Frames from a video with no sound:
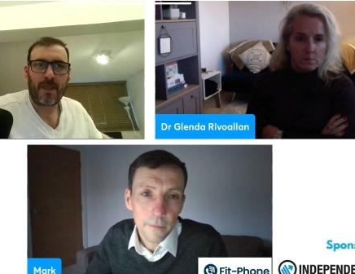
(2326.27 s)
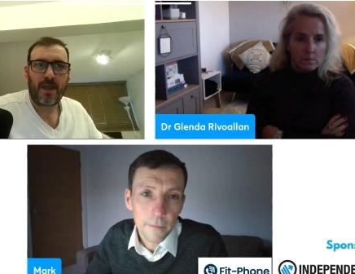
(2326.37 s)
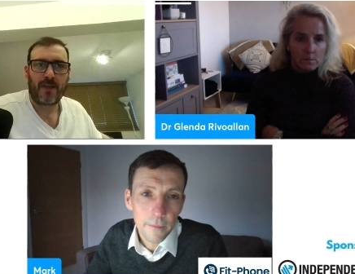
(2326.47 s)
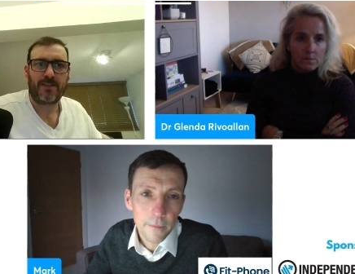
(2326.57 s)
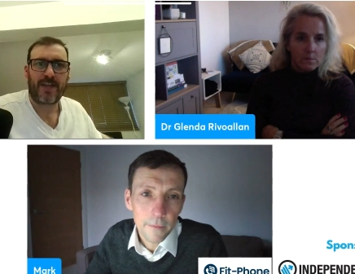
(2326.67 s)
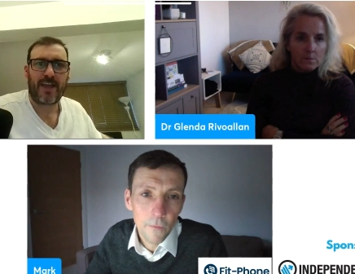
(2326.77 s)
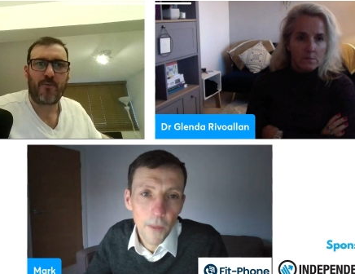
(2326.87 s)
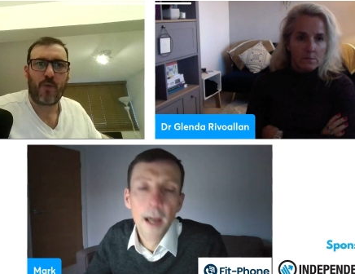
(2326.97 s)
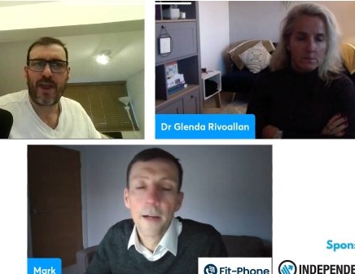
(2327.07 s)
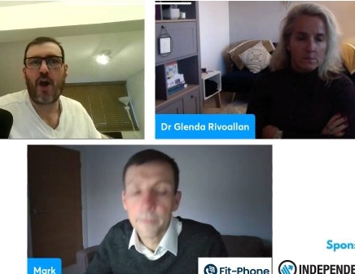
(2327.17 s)
Speaker 1: and saying
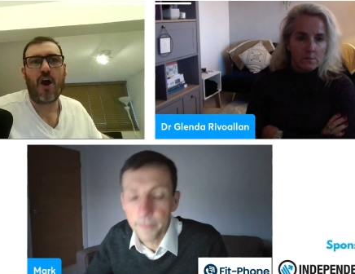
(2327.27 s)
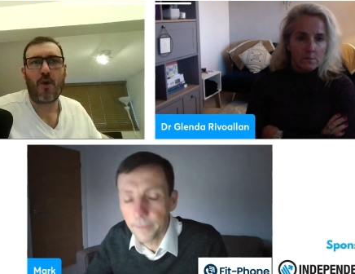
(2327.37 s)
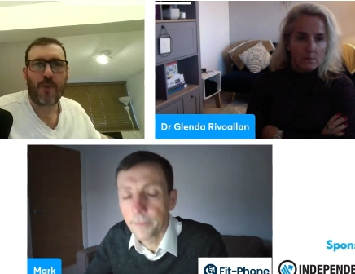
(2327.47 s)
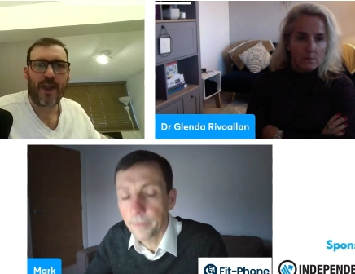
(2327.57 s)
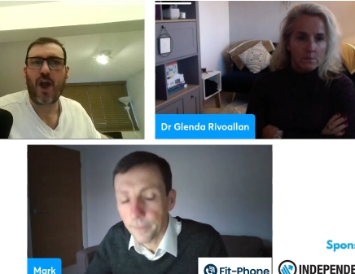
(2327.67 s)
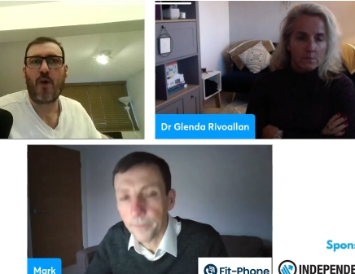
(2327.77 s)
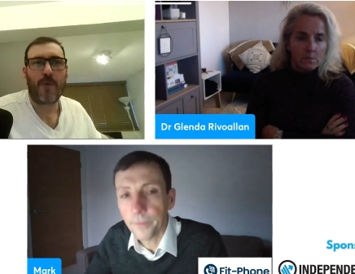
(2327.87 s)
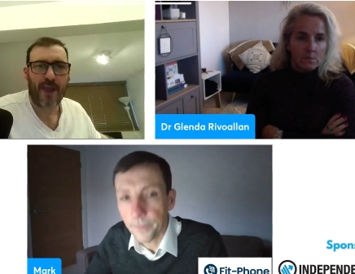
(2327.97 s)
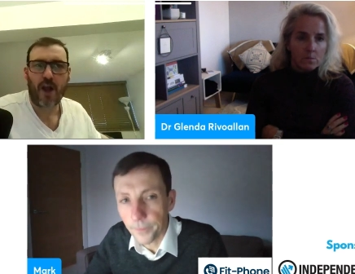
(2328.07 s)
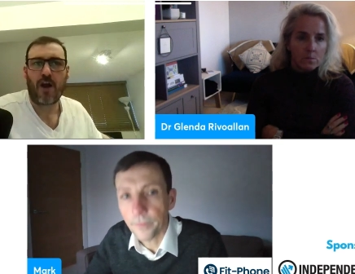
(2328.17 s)
yeah. we are, we are,
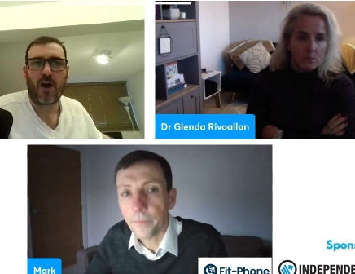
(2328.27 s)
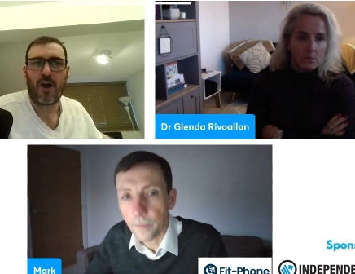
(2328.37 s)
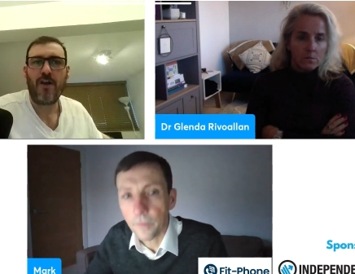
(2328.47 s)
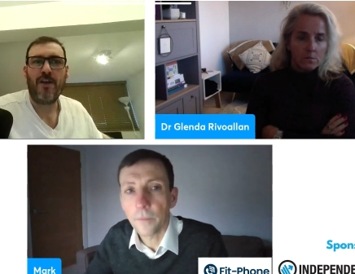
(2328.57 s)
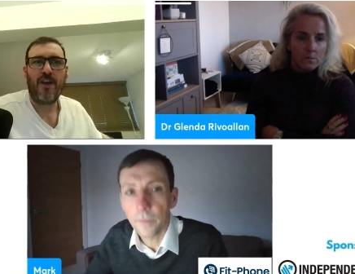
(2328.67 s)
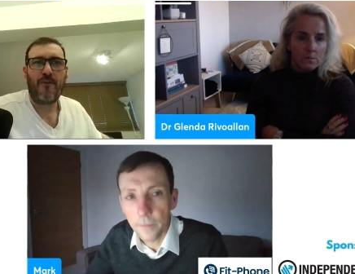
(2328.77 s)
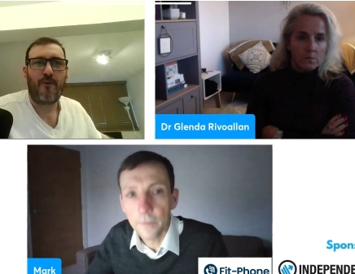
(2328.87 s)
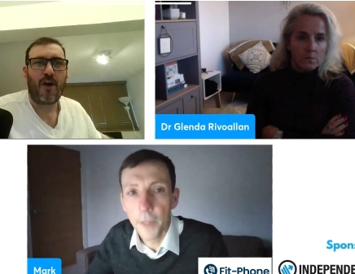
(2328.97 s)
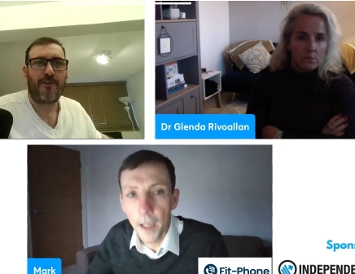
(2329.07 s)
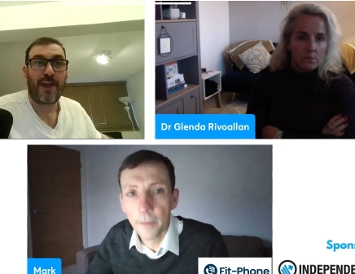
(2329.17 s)
we are,
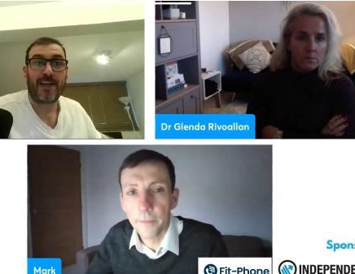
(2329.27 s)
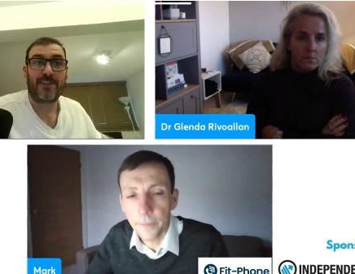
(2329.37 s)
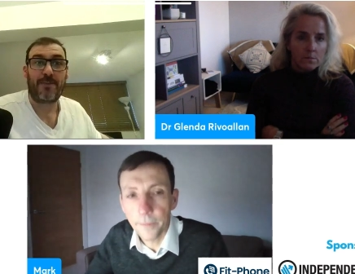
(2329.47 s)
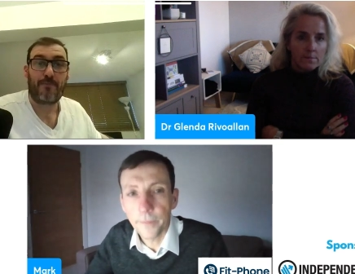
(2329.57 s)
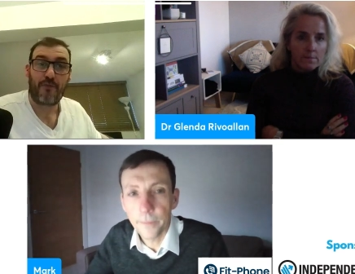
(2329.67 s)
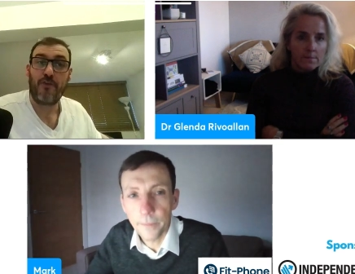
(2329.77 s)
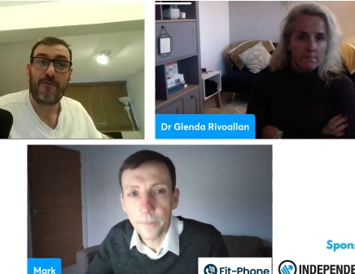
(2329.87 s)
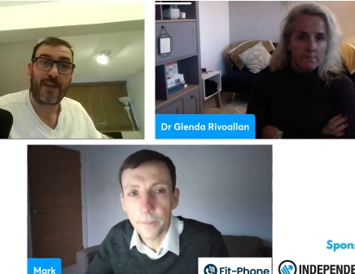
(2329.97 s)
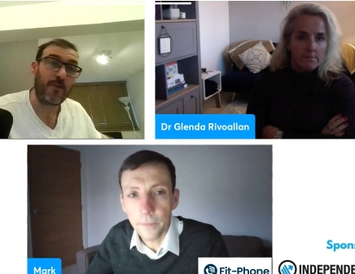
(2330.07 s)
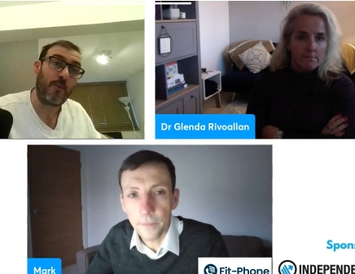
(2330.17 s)
rather yeah. than actually
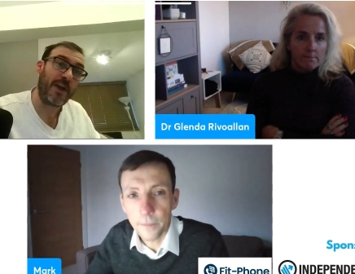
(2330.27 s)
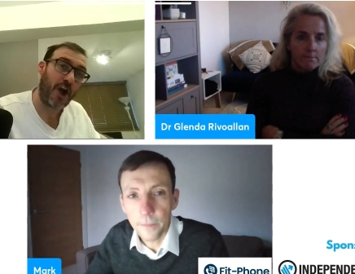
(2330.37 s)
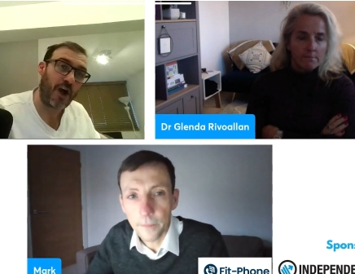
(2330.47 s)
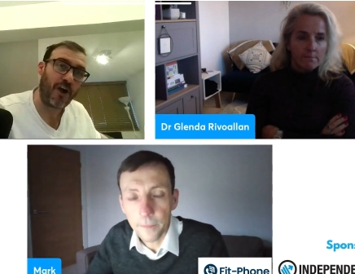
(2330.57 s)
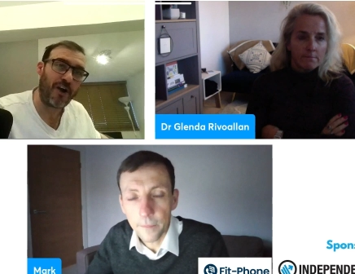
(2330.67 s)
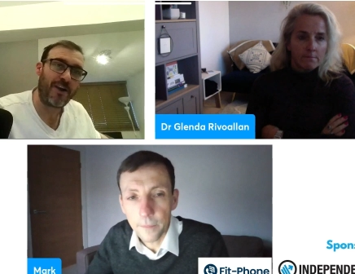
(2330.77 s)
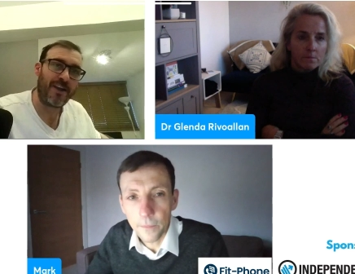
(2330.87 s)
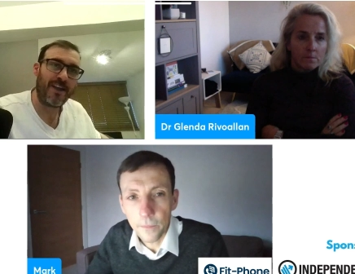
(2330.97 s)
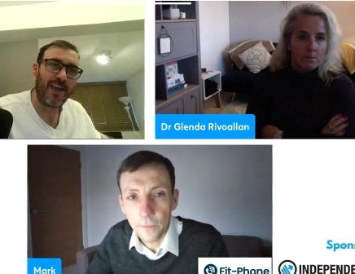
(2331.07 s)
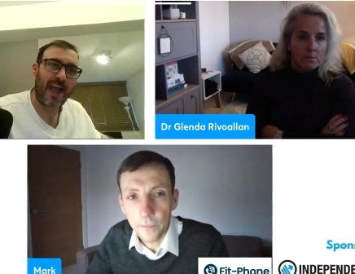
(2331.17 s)
proving we are
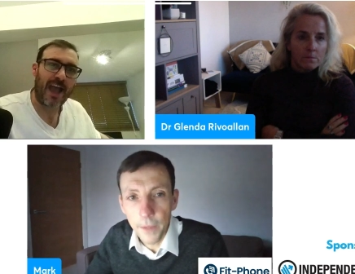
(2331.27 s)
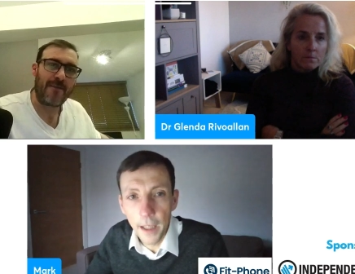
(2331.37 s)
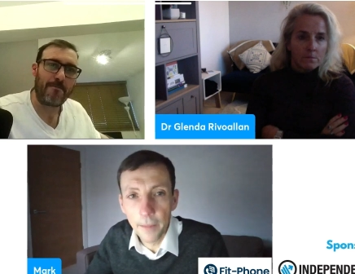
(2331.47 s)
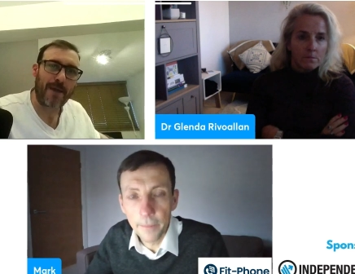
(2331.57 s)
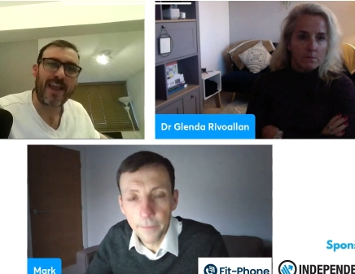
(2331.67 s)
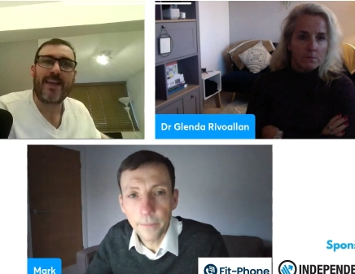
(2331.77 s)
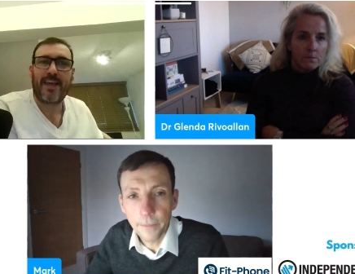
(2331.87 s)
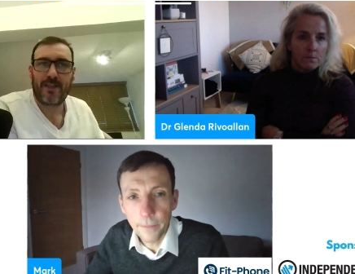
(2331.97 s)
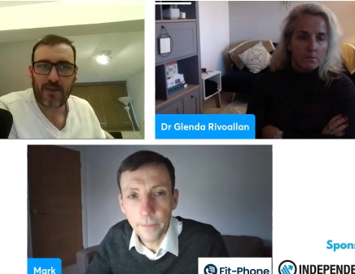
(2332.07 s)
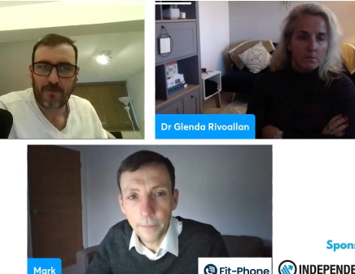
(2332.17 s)
yeah. and
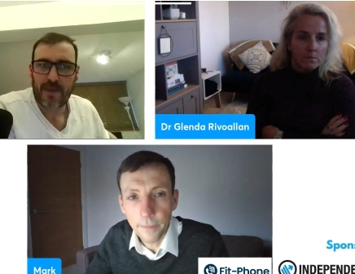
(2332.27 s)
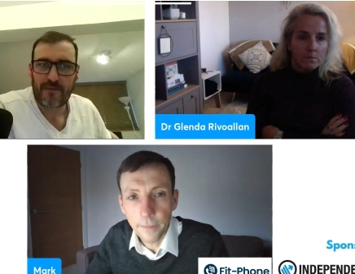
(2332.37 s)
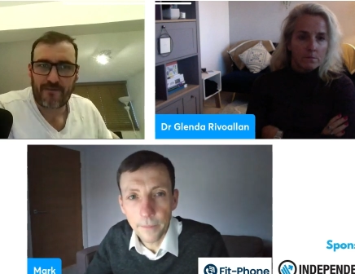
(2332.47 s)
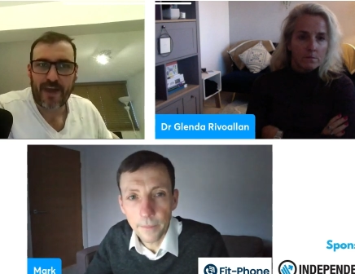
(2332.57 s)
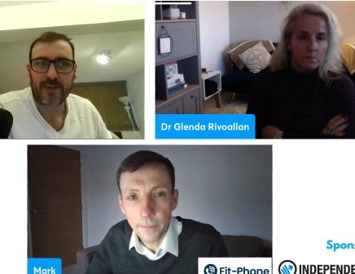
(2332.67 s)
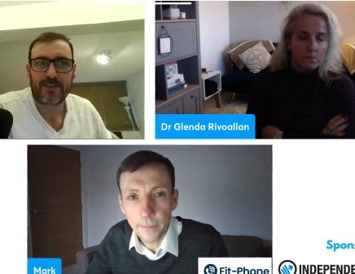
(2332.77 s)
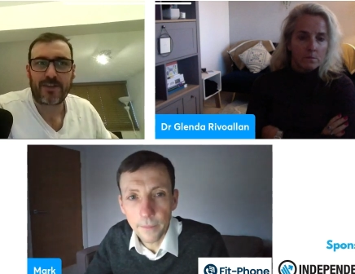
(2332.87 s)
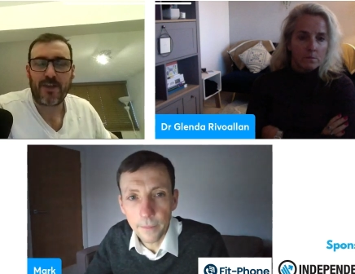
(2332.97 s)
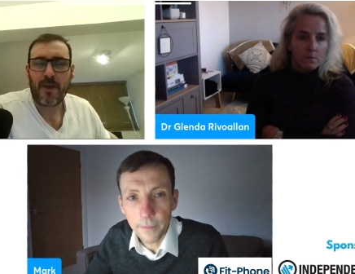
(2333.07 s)
making them invest.